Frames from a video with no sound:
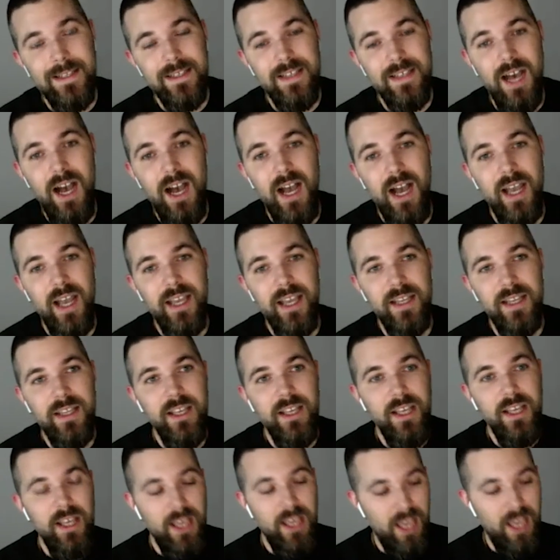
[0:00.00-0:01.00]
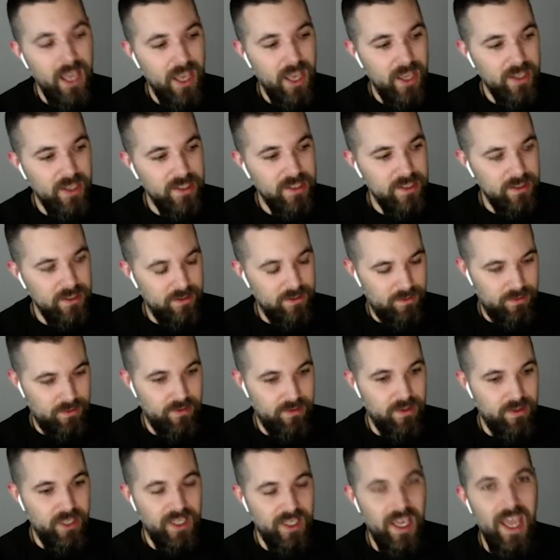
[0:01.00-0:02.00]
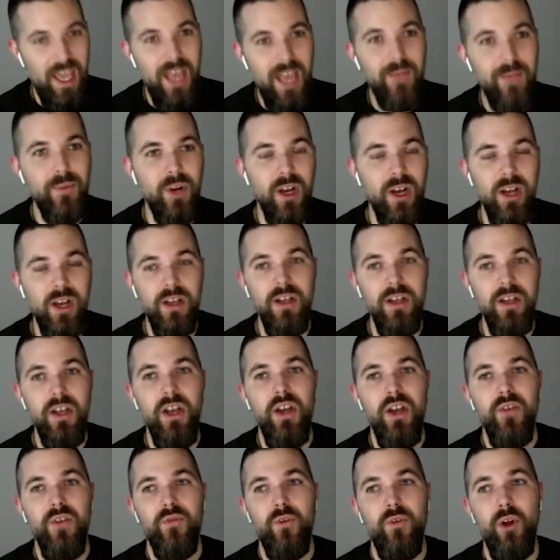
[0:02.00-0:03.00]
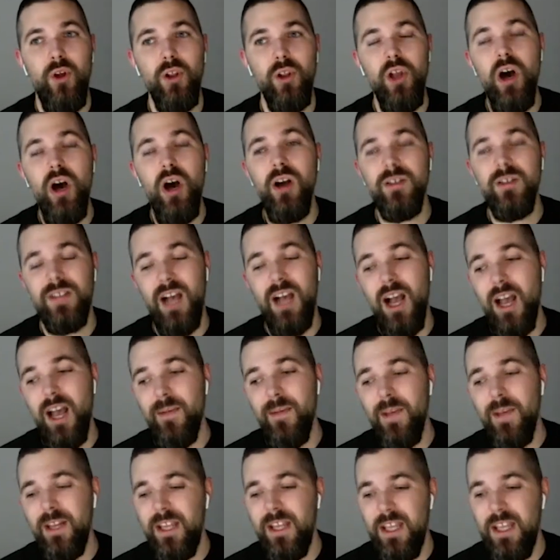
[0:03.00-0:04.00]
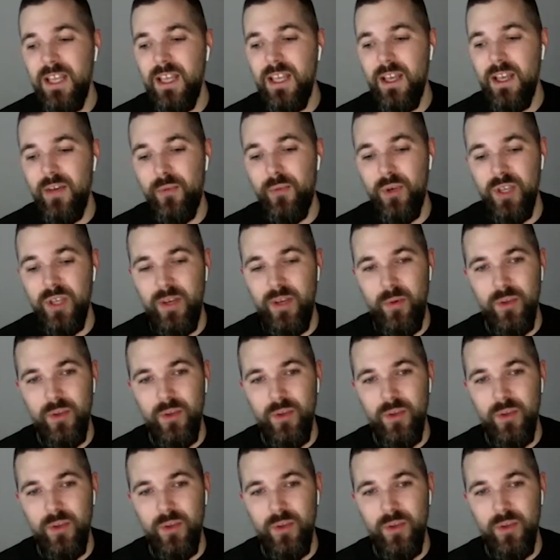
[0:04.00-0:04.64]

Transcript: and design, and the camera for a long time, and I